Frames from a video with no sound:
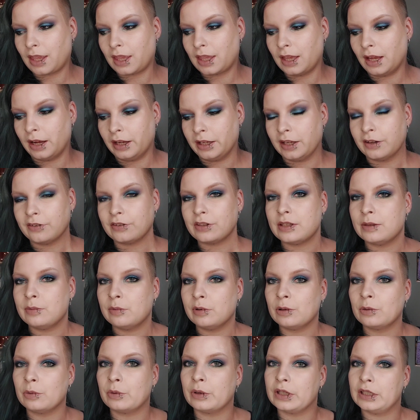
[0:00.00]
I have a
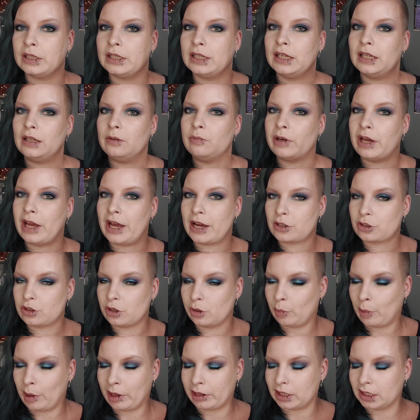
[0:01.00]
similar one in my actual
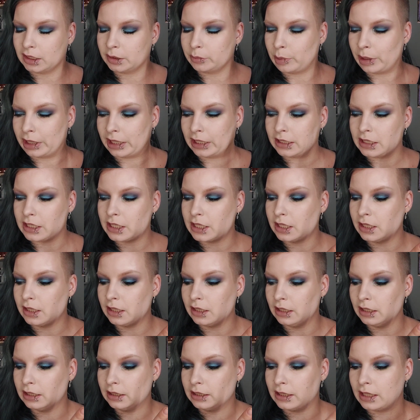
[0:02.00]
pan palette
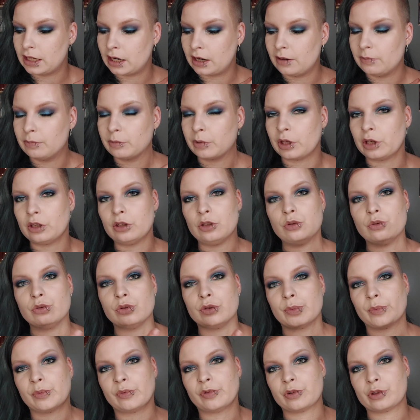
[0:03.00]
that I'm gonna use
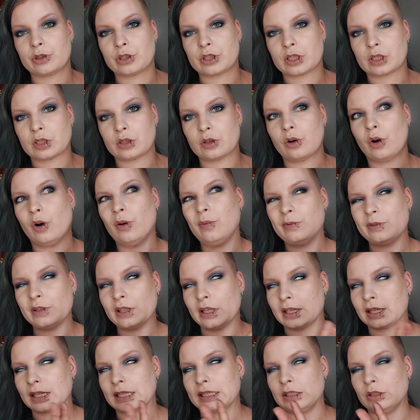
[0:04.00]
up first. Hopefully
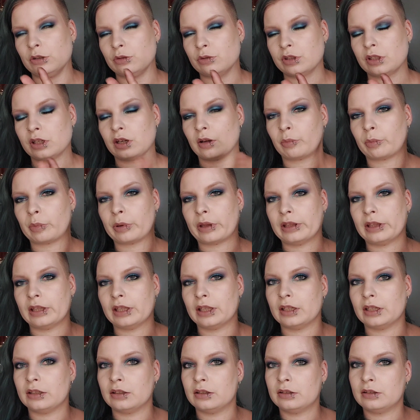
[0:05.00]
I can use it up, and
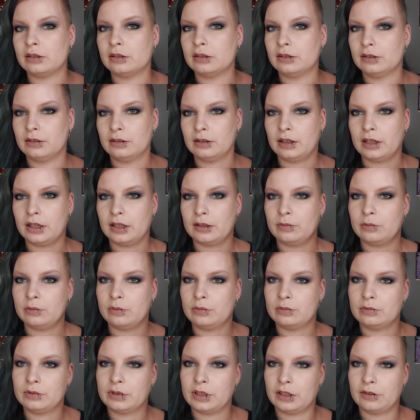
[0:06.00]
then I will
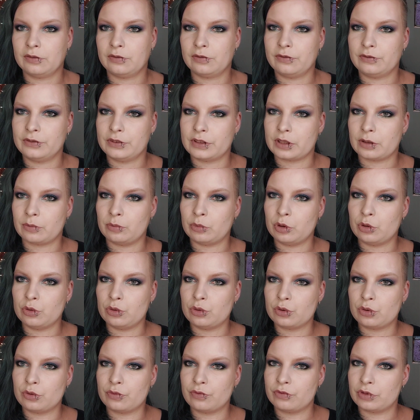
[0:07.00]
give some
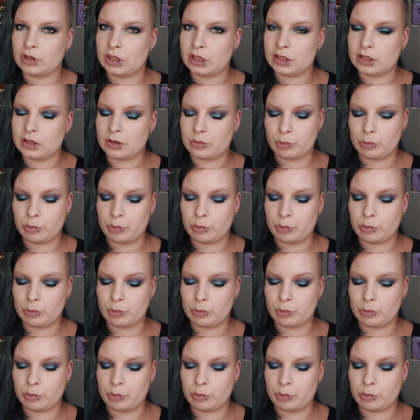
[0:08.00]
use for this.